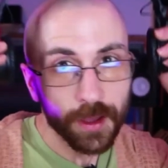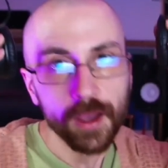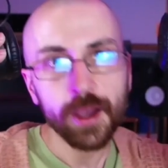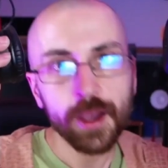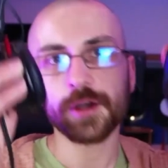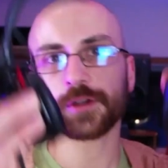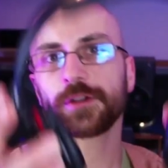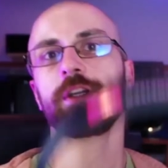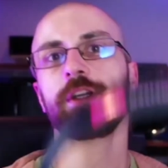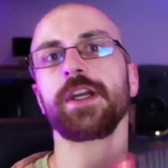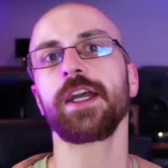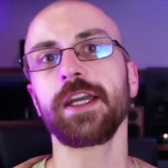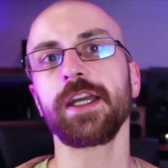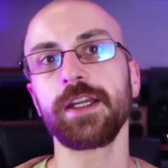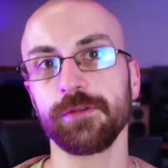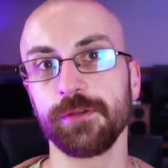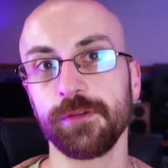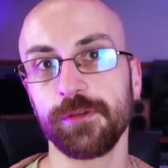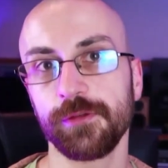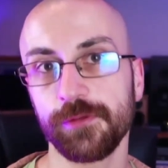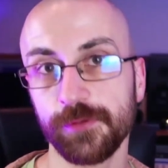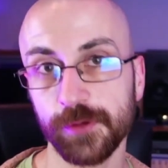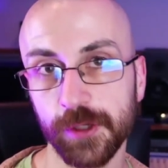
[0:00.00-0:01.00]
Okay,
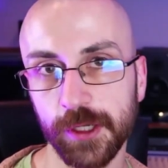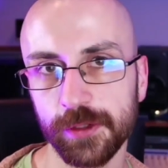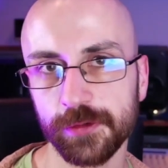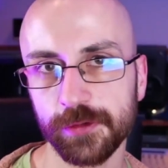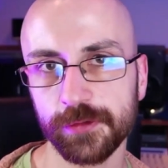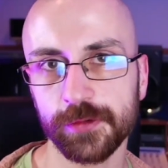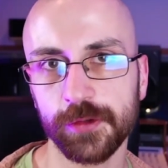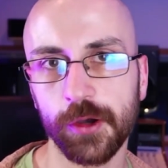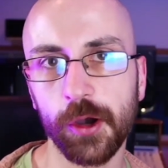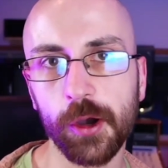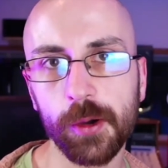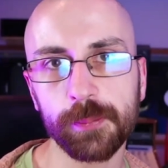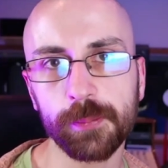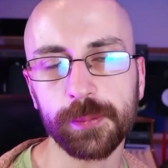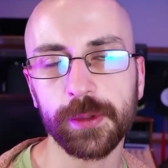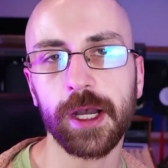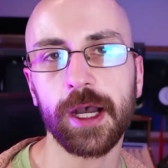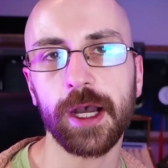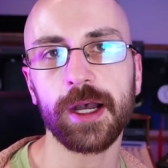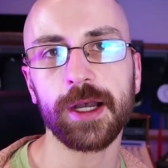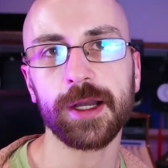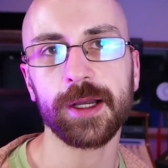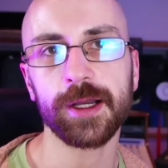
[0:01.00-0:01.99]
first stop.
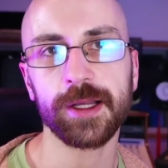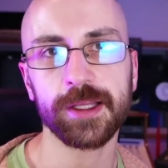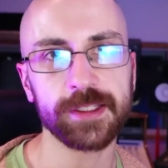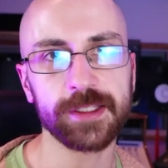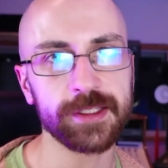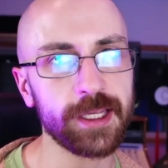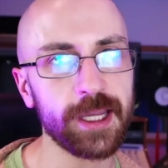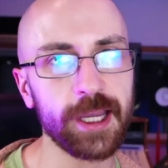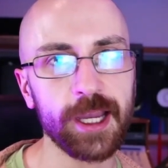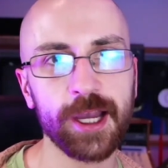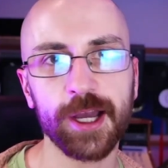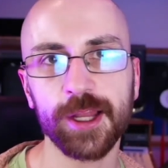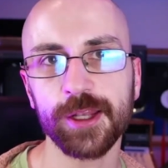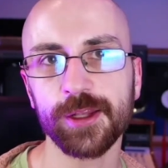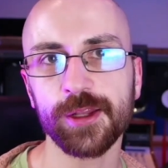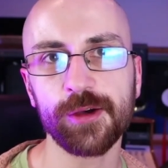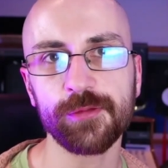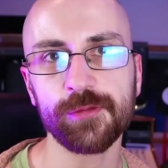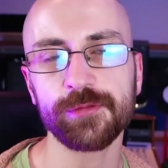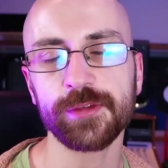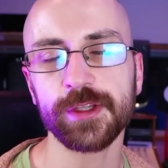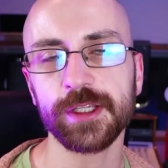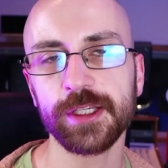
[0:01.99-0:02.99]
Yeah, I
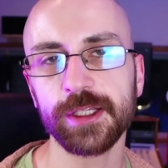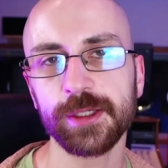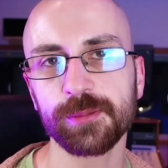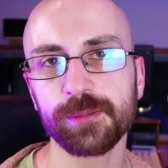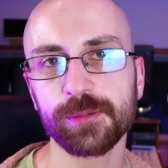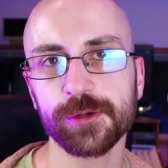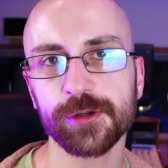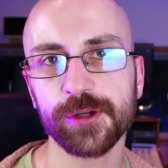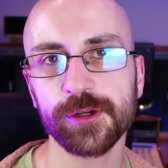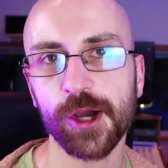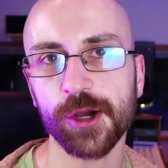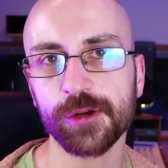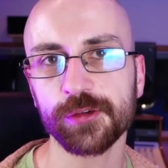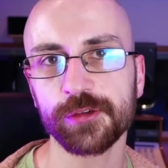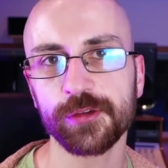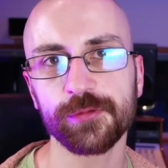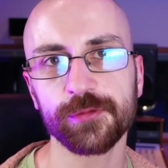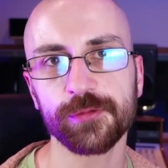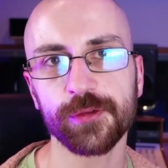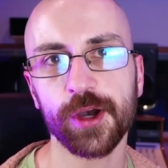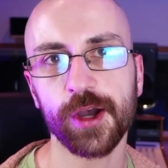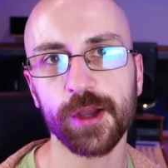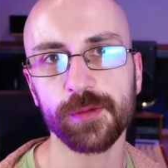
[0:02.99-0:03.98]
love the
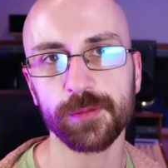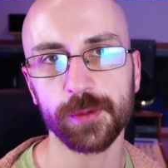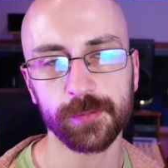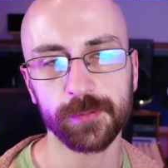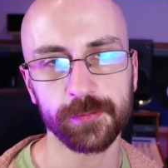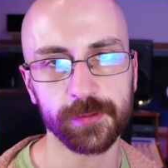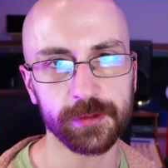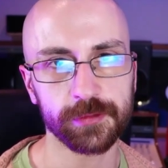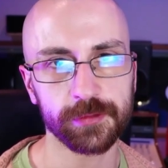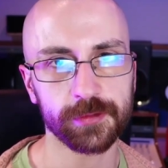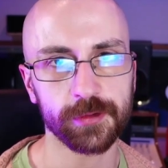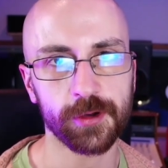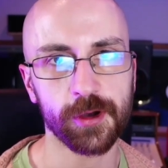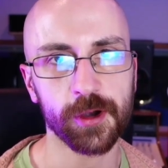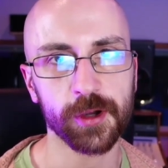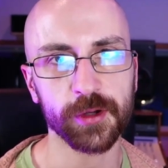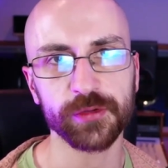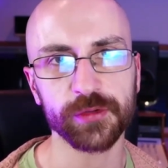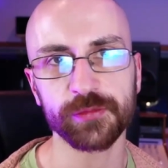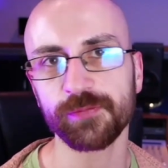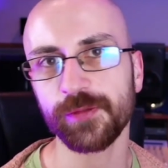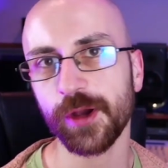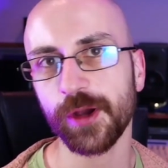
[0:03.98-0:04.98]
production vibe on this
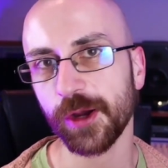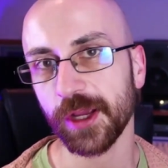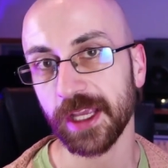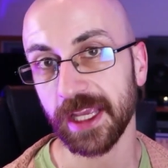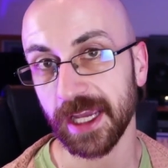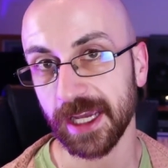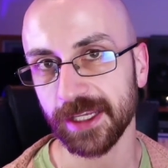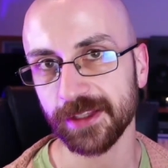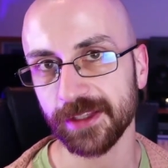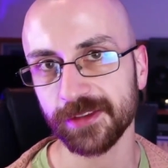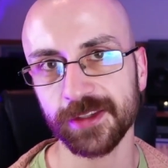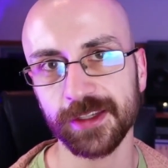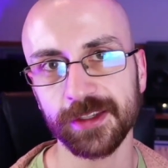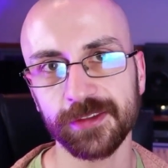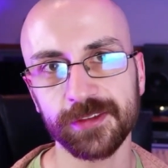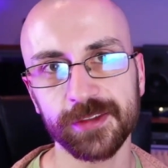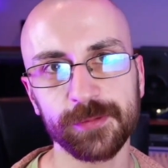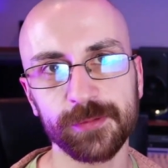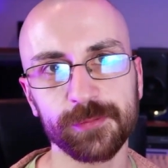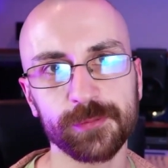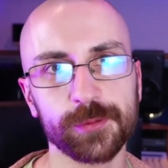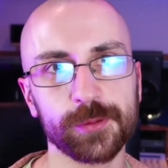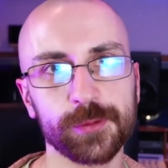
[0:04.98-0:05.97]
song. It's very
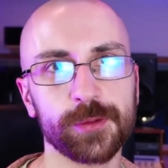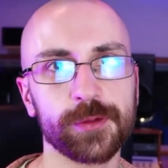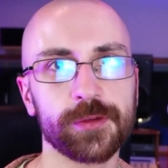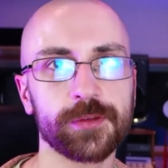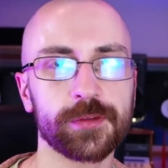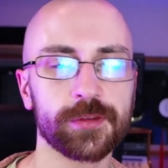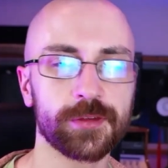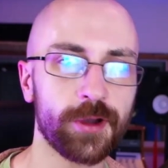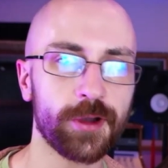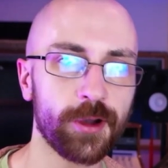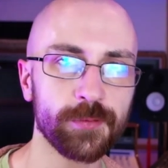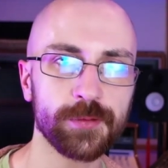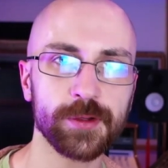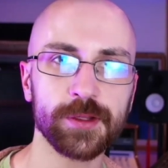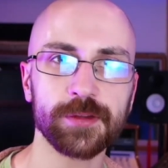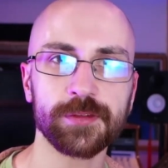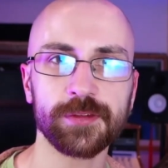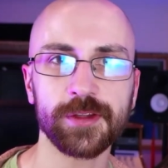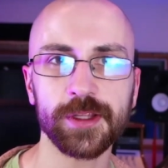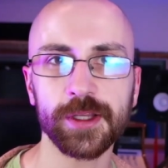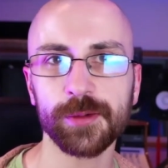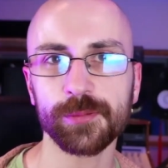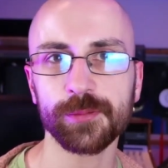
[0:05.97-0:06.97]
80s influence.
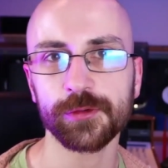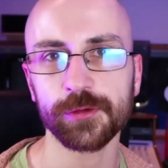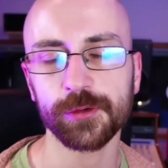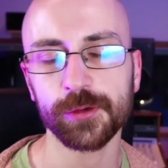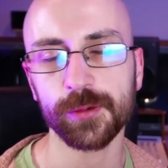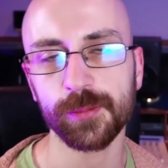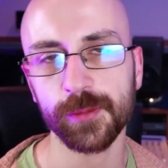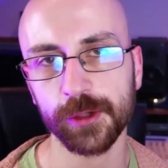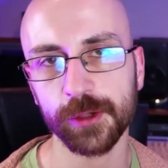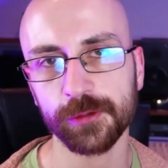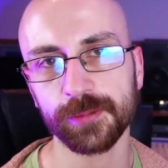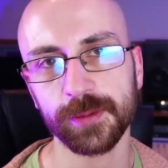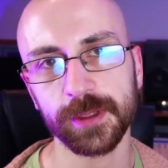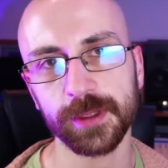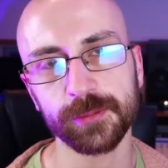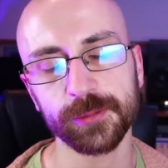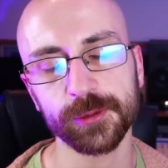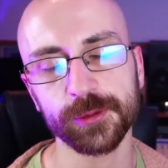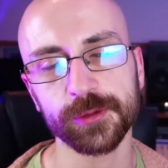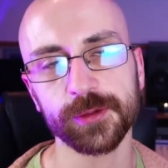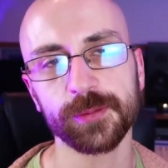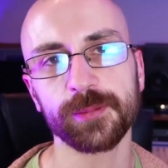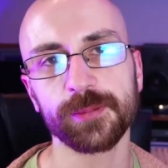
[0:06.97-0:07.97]
Obviously, I'm sure most
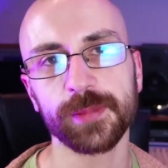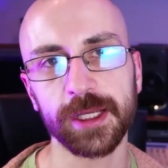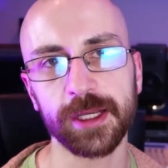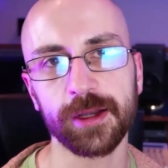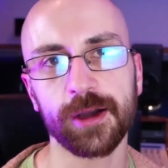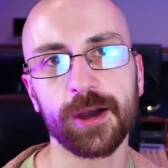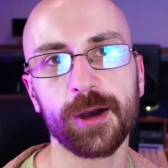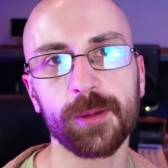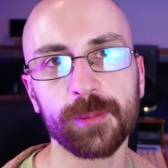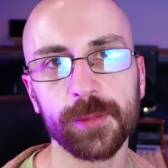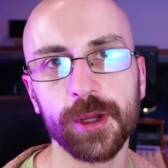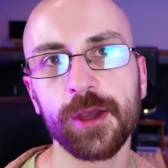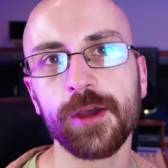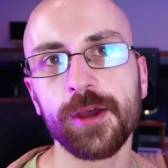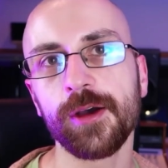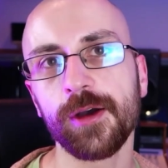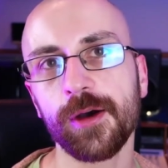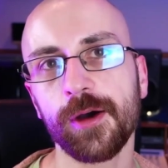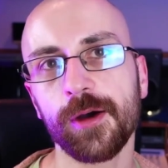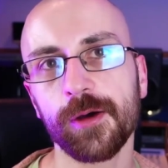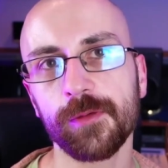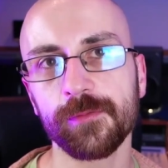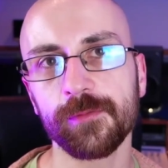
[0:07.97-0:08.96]
people can pick up
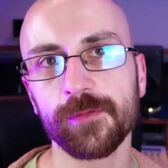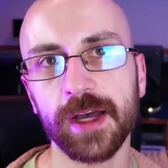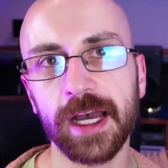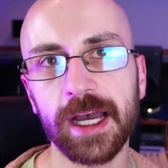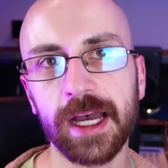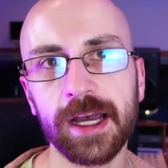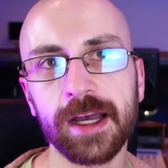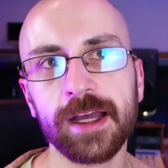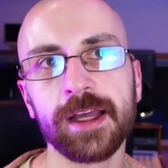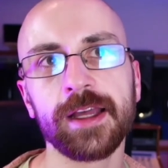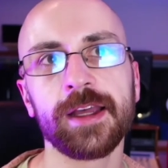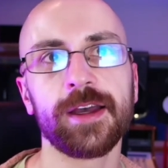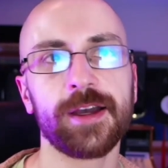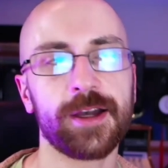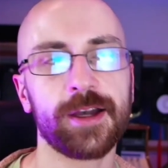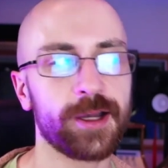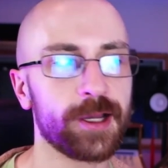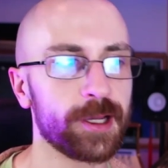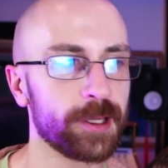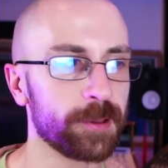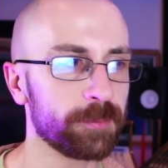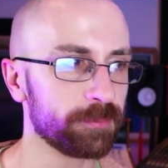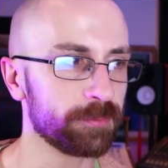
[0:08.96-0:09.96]
on that.
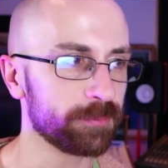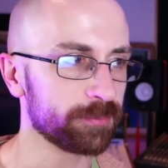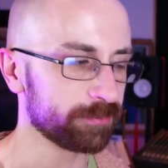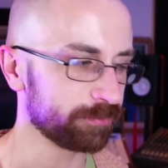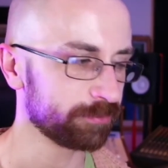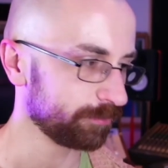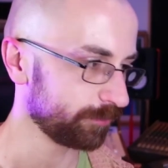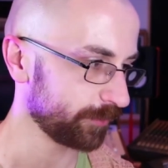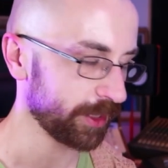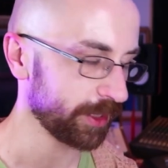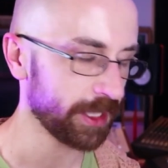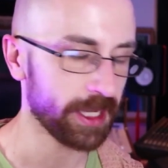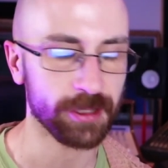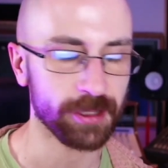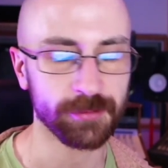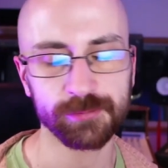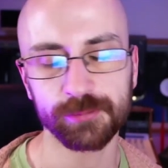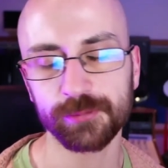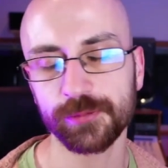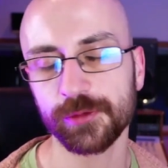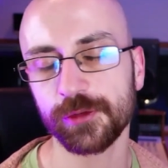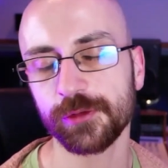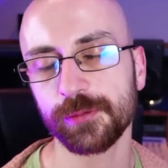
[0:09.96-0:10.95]
Yeah,
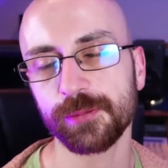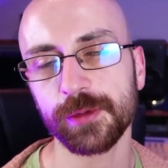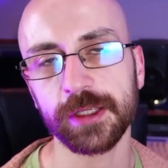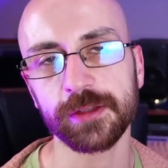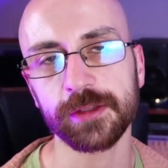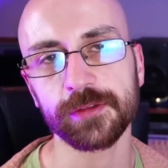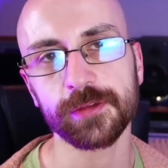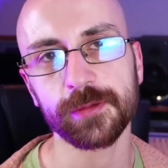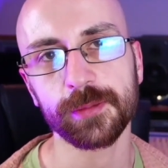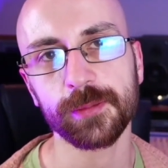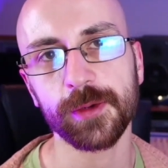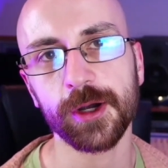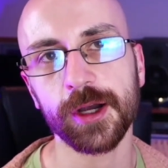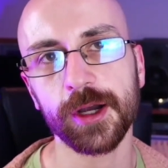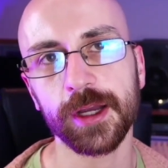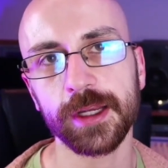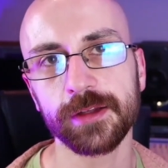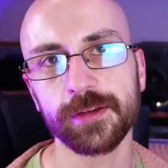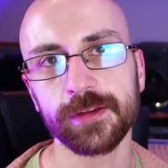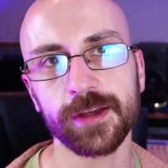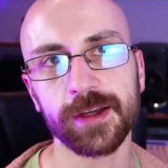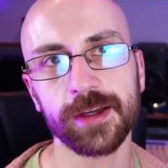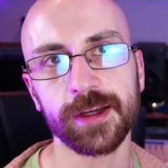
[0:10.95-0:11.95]
springs to
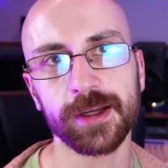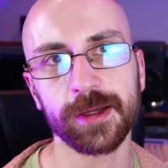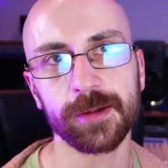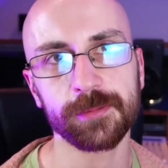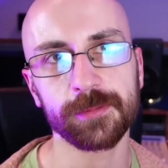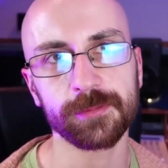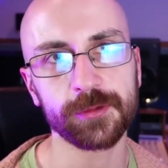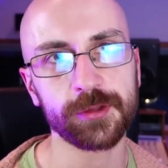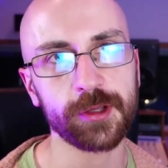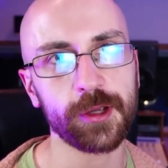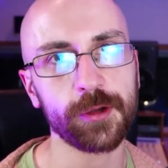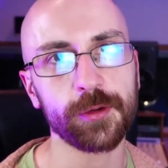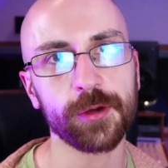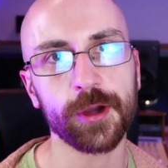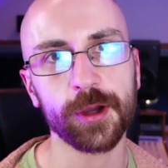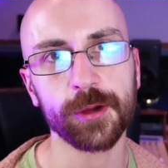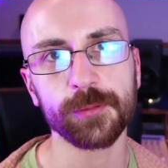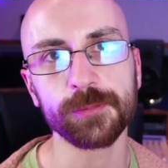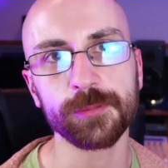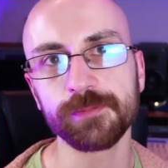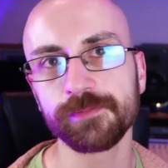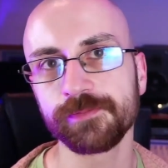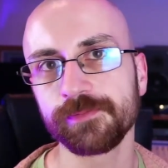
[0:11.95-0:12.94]
mind
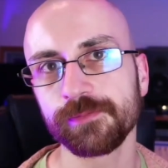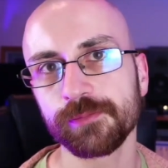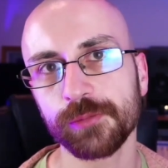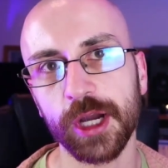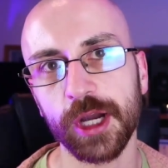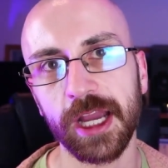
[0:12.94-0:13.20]
Toto by